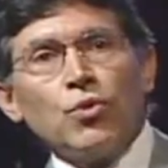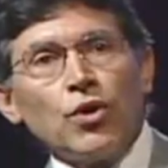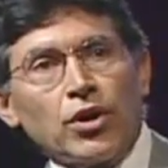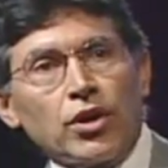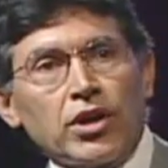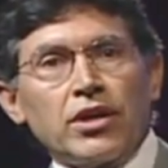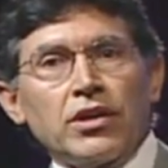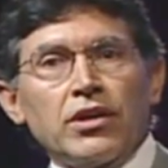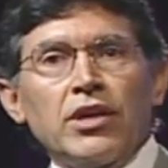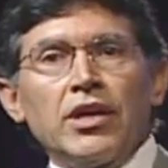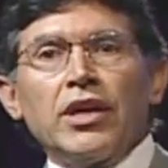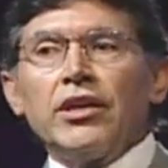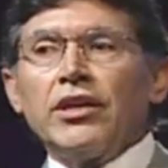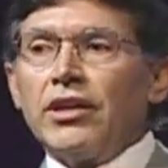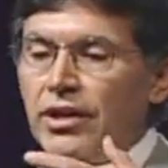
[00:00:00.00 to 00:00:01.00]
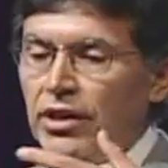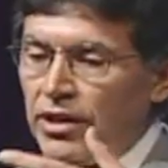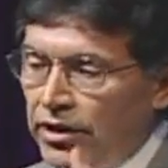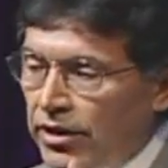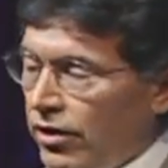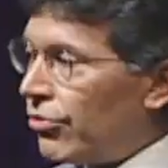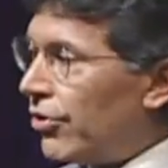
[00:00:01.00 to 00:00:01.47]
work in an
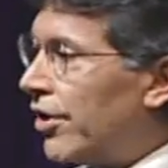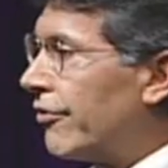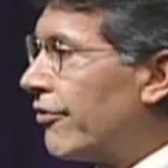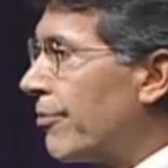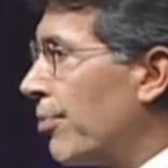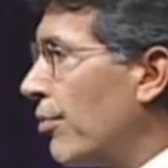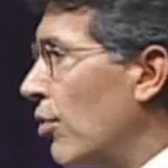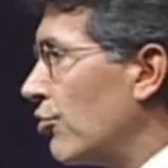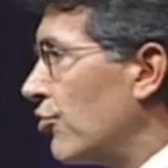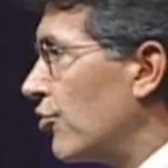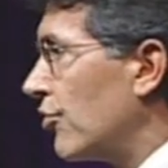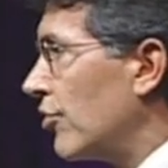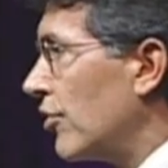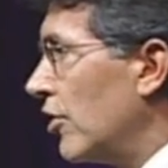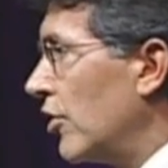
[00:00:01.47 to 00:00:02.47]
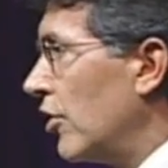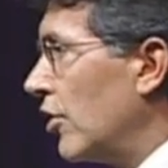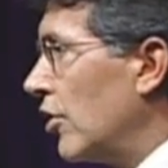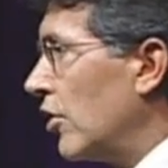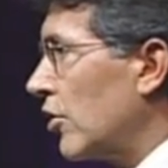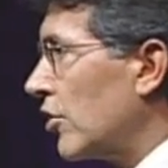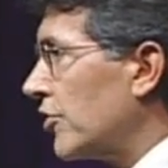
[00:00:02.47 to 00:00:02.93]
integrative approach
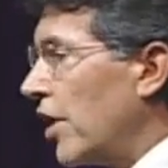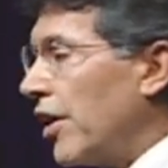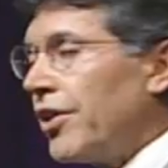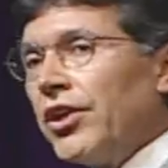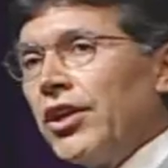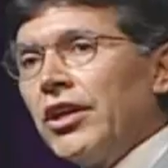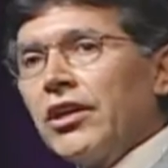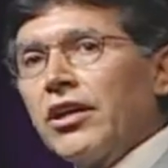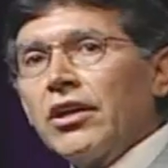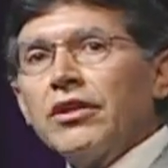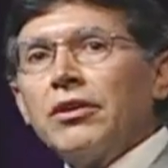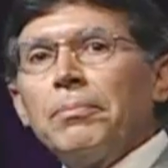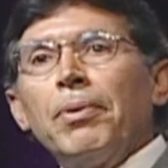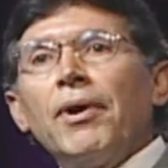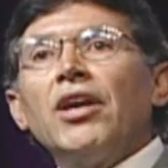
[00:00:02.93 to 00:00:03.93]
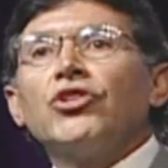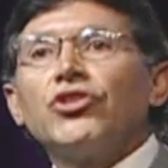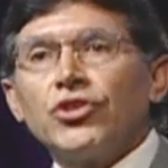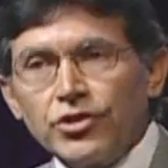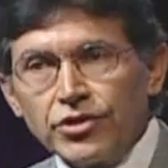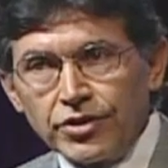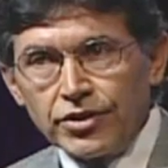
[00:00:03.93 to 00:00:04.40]
because I think the
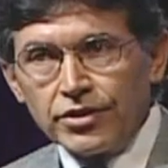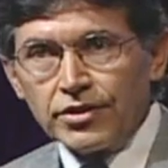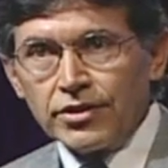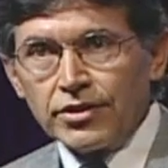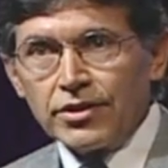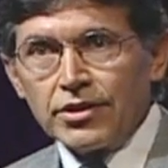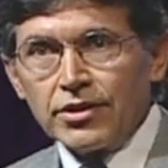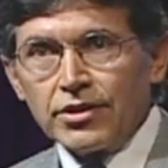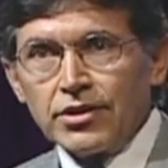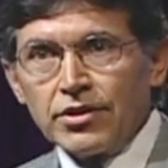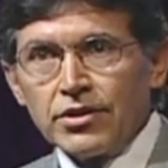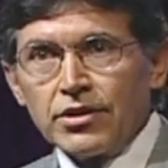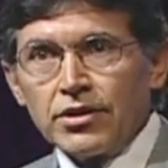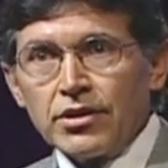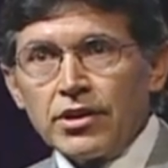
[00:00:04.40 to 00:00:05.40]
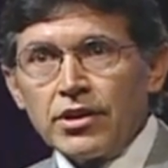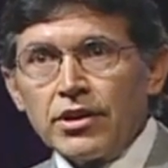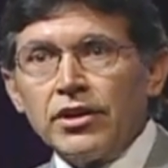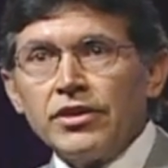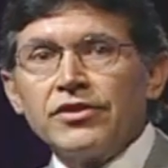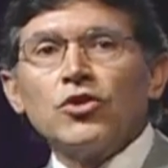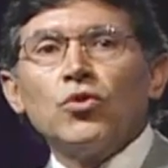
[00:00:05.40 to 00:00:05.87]
patient
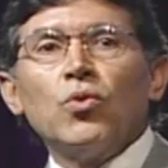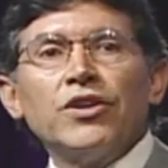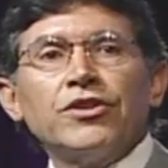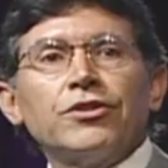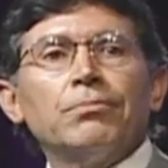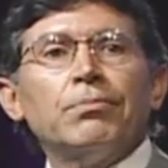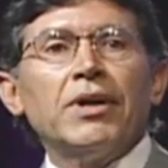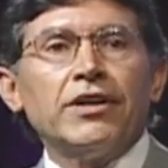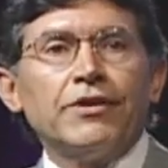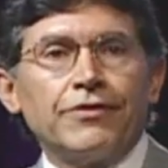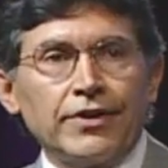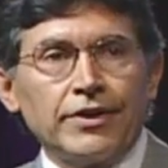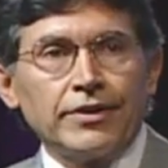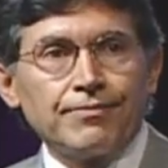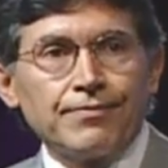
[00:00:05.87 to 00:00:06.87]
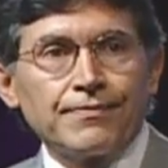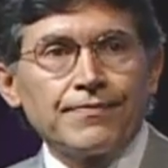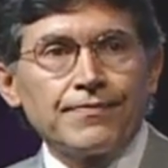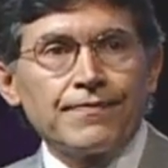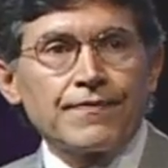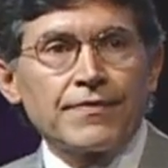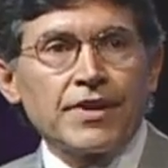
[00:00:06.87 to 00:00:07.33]
is the one to benefit
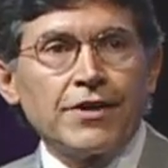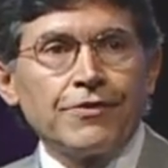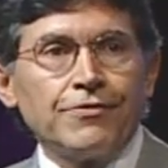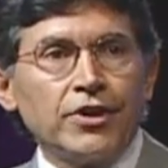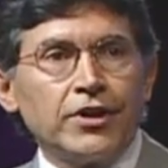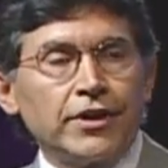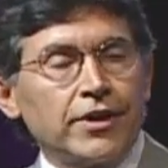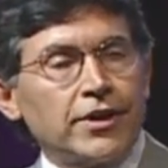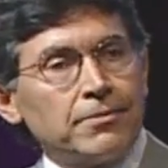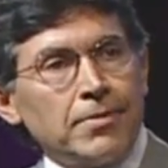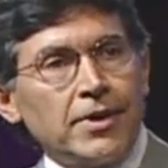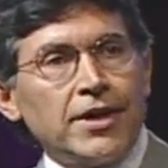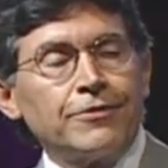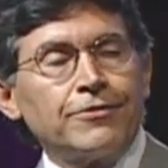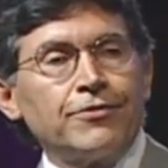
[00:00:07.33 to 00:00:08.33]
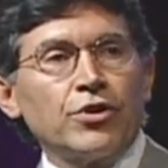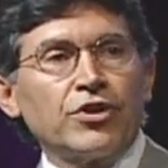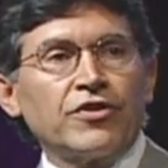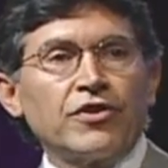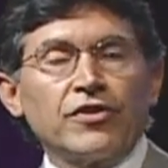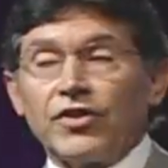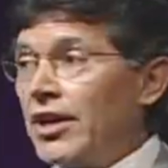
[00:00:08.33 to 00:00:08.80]
if we can combine
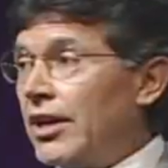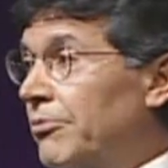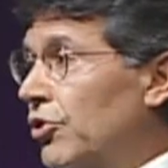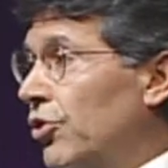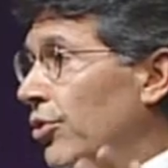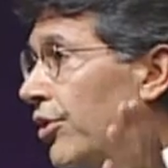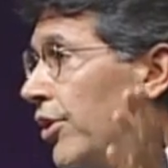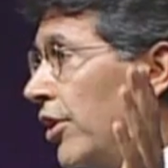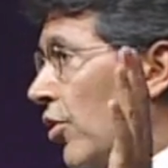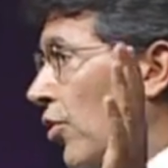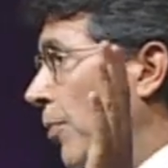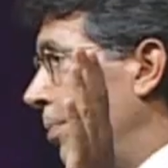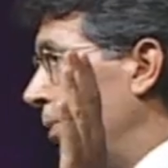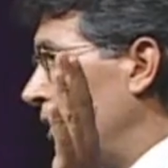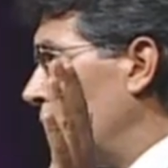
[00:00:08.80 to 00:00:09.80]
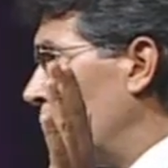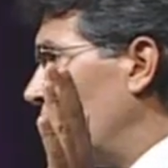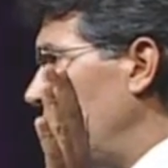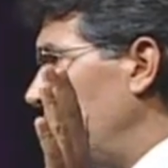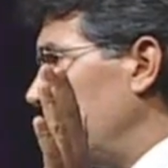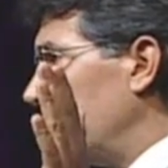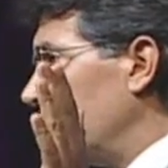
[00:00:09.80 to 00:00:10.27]
forces. totally open and
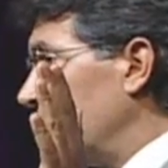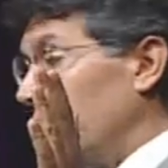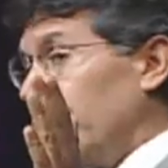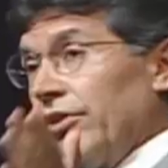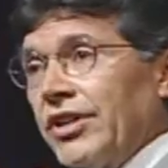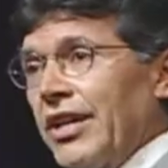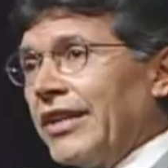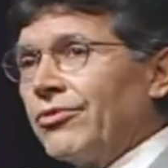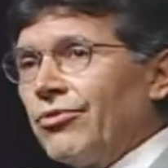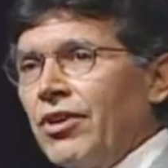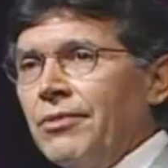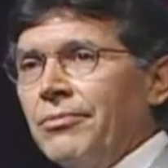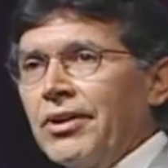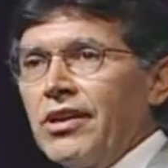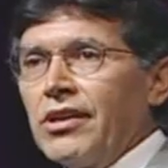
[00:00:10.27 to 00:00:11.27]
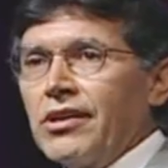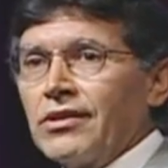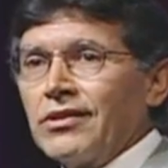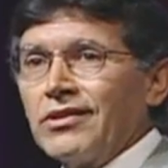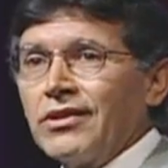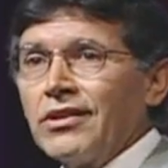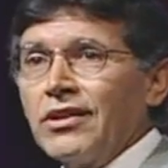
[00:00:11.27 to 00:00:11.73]
willing to do it. That's why I'm here.
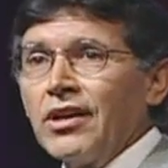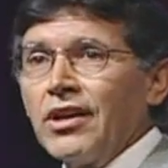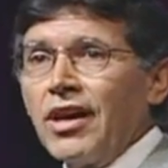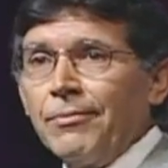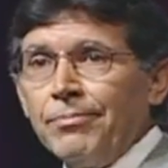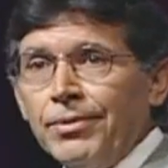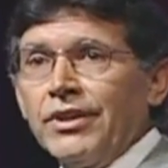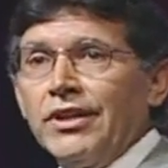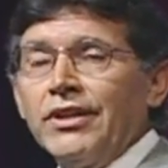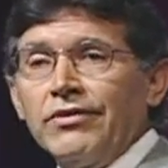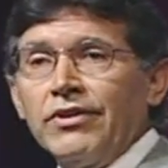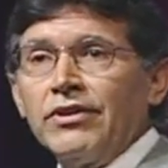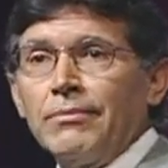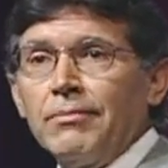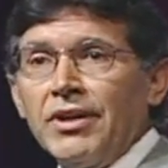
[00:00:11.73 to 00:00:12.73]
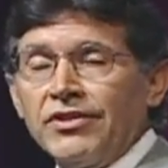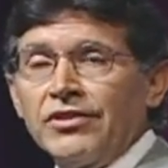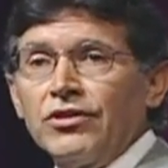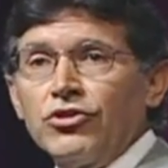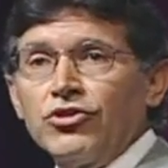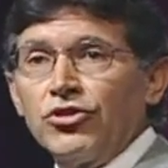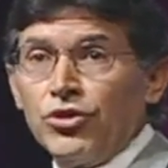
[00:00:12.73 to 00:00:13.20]
I believe in the
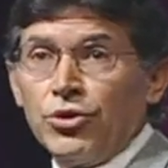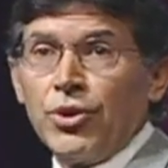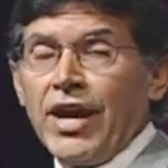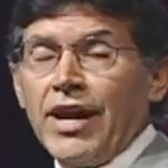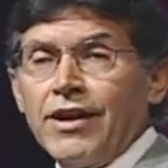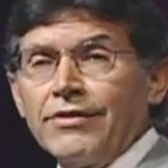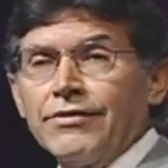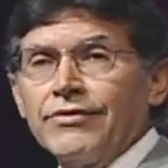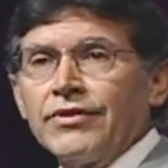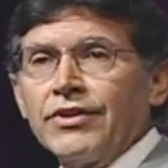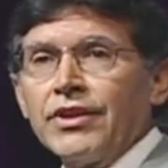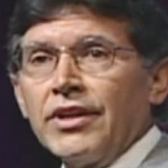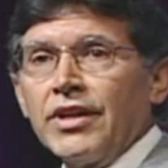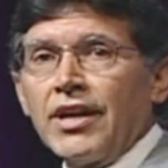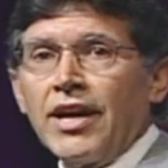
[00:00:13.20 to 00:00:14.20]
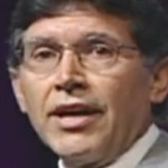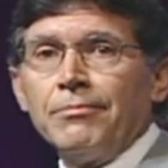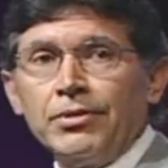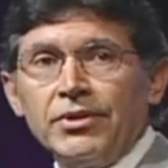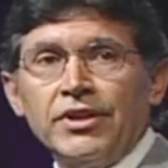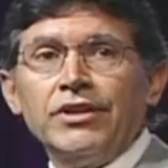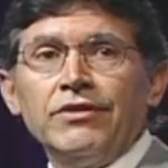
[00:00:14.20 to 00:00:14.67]
message you have, I
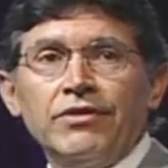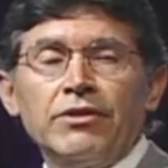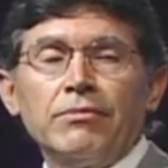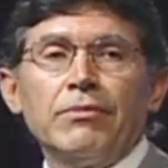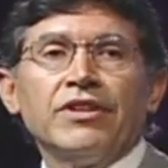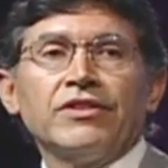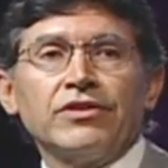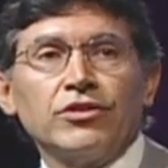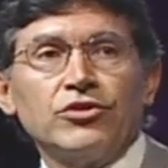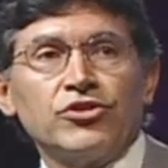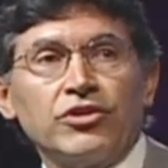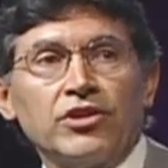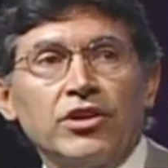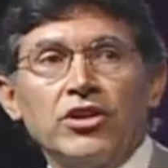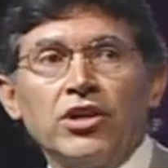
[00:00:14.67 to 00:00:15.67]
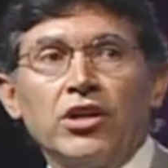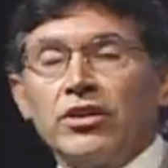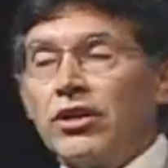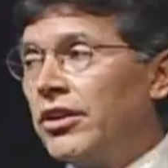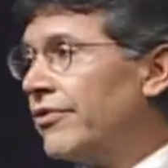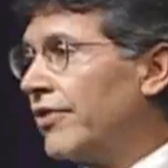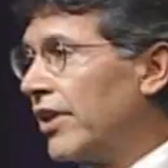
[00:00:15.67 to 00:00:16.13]
believe in the message that
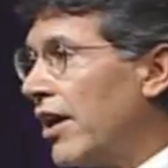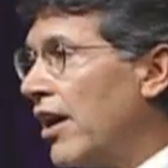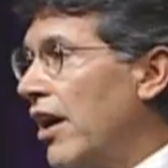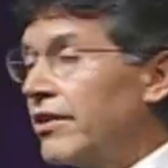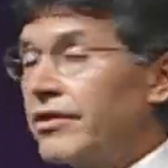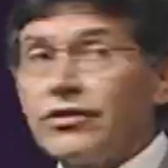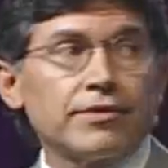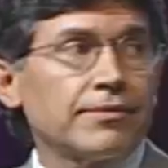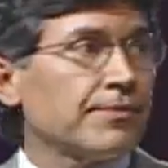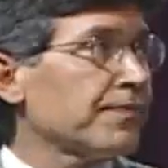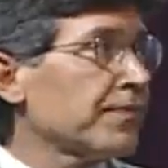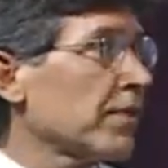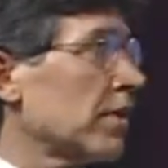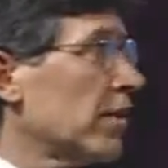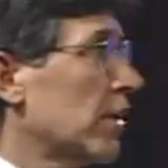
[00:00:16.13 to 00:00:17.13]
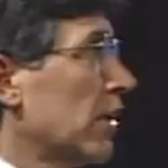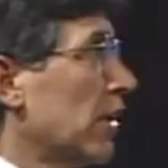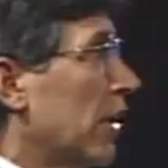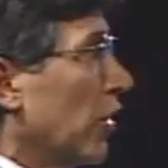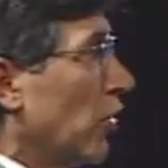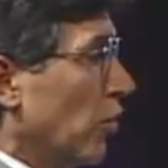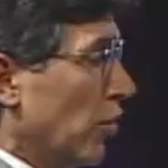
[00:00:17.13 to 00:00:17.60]
Young Living has. And